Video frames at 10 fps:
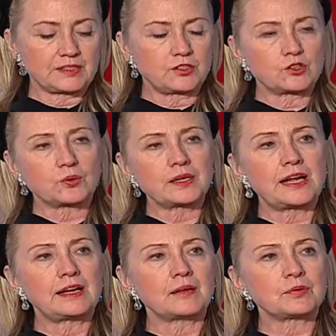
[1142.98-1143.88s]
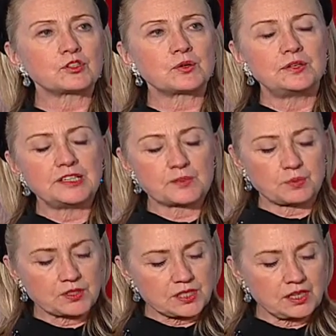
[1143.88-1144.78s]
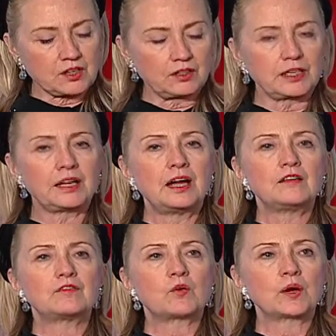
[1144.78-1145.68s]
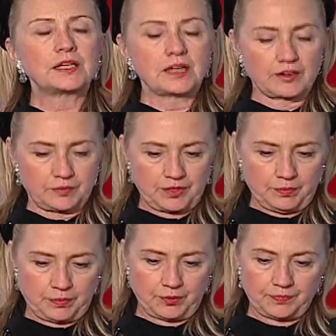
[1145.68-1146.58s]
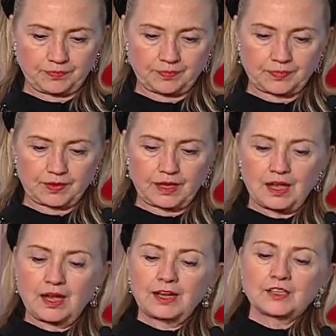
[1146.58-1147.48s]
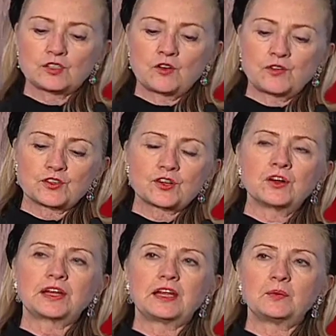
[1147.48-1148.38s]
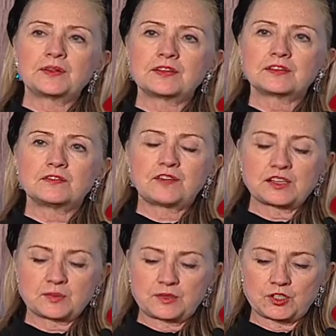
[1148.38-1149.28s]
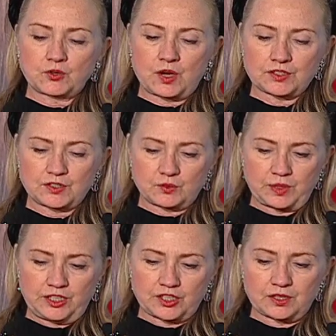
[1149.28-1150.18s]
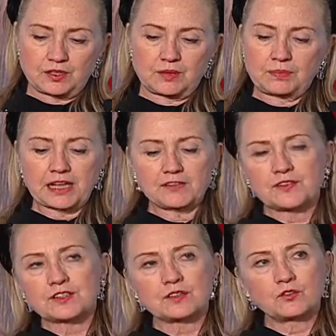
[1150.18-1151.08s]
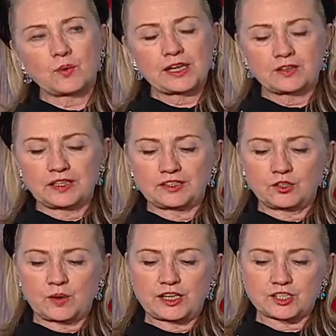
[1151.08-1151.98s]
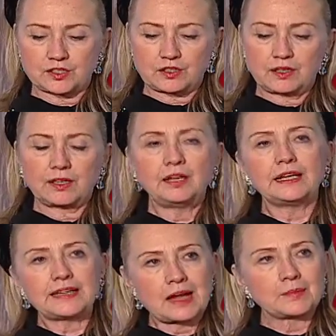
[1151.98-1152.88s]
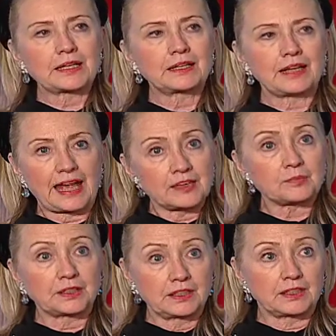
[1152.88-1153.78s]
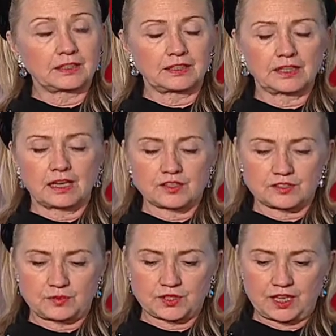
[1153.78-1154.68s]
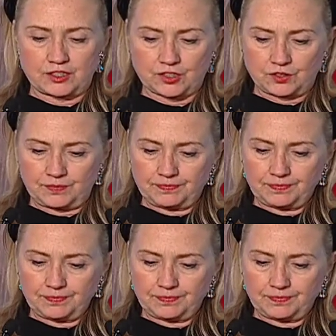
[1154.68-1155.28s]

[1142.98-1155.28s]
and create opportunities, particularly for young people. So for Turkey, with its investments across the region, the benefits of greater integration, economically and politically, are substantial.